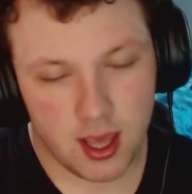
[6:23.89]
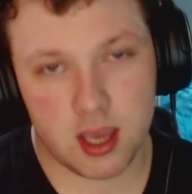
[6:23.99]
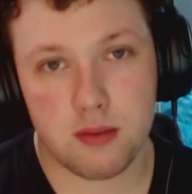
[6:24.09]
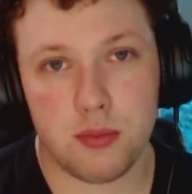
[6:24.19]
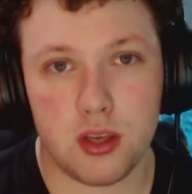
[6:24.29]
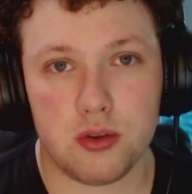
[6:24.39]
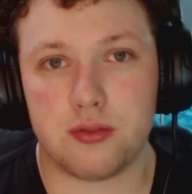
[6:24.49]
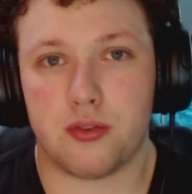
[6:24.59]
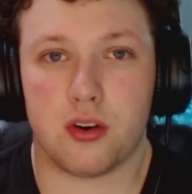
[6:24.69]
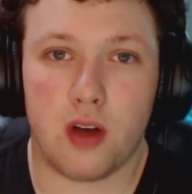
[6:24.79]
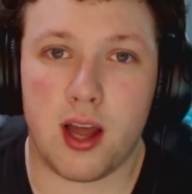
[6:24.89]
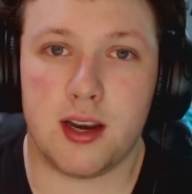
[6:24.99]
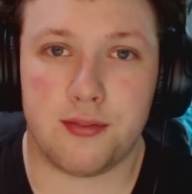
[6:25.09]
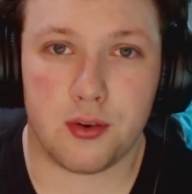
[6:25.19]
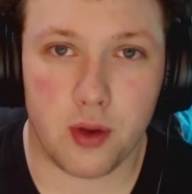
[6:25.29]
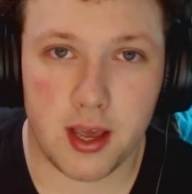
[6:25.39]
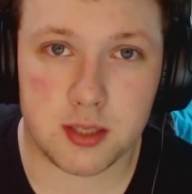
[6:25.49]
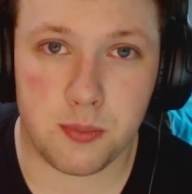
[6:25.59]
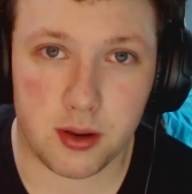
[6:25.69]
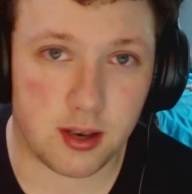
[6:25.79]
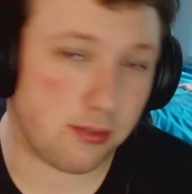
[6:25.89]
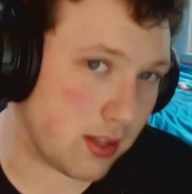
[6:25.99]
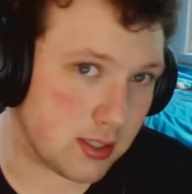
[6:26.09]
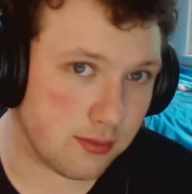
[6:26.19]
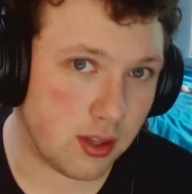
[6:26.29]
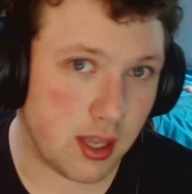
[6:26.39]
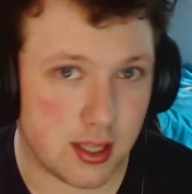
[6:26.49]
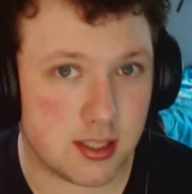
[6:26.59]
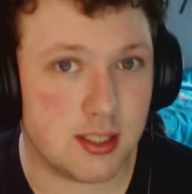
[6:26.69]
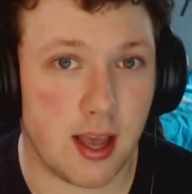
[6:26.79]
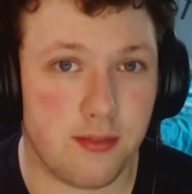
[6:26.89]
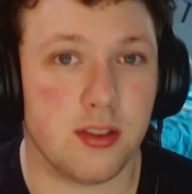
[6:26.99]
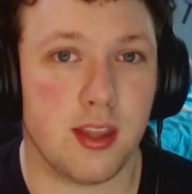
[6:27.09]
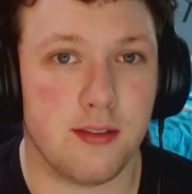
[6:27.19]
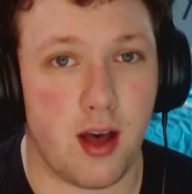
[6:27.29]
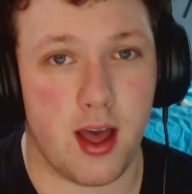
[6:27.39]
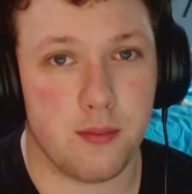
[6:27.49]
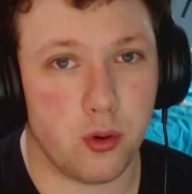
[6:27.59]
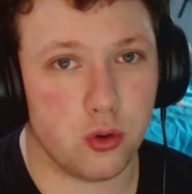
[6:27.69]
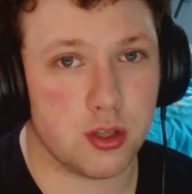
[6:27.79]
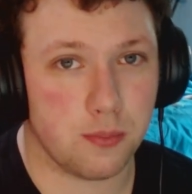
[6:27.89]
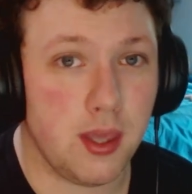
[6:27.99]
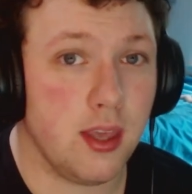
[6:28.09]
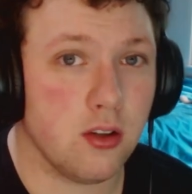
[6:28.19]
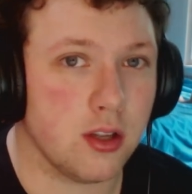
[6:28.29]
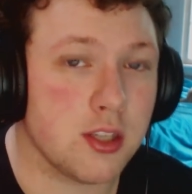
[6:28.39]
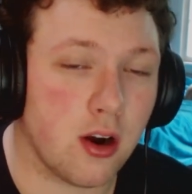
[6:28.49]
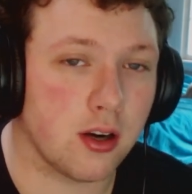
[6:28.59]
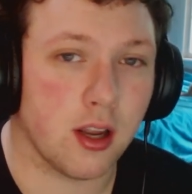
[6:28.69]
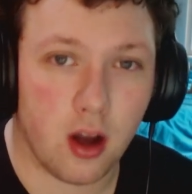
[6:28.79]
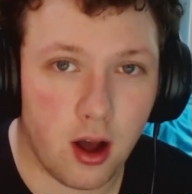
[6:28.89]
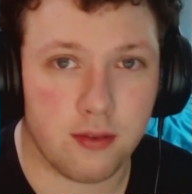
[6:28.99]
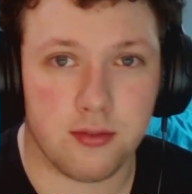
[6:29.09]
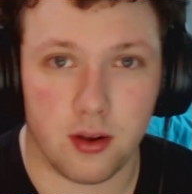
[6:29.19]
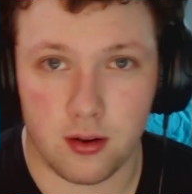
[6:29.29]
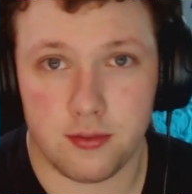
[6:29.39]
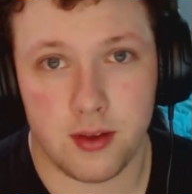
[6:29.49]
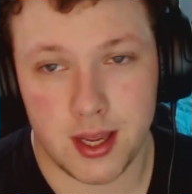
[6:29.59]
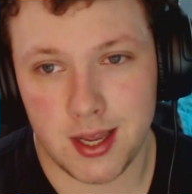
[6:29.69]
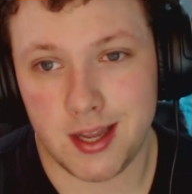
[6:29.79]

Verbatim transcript: It can be used for a lot of different ways, but defensively, it's definitely viable to peel a target off of